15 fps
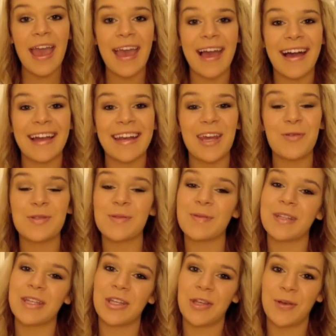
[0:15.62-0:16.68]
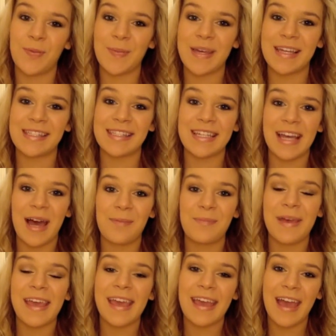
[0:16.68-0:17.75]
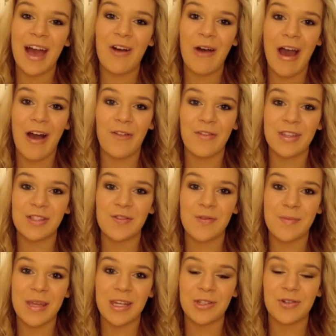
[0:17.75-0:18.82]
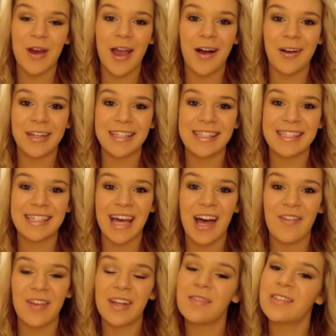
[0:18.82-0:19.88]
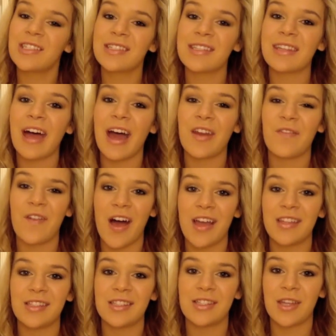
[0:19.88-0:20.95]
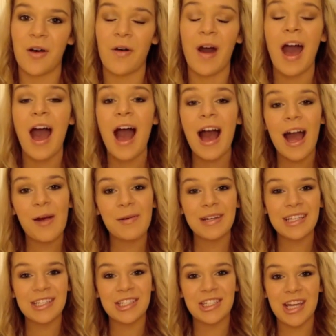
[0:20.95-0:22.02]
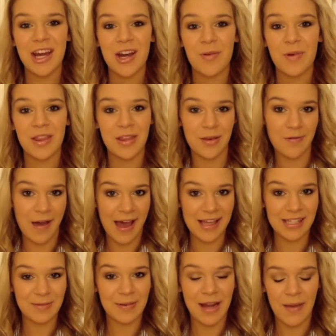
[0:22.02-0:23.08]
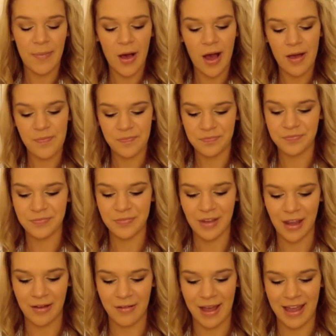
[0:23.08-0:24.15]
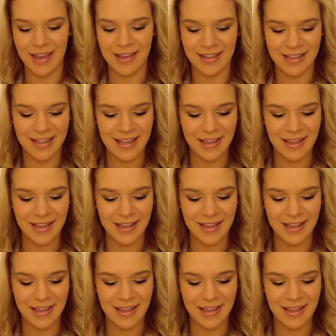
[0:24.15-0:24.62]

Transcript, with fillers: and it was really cute because he kept picking out outfits for me to try on and stuff and it was just a lot of fun. So I wanted to share with you guys what I bought. Okay,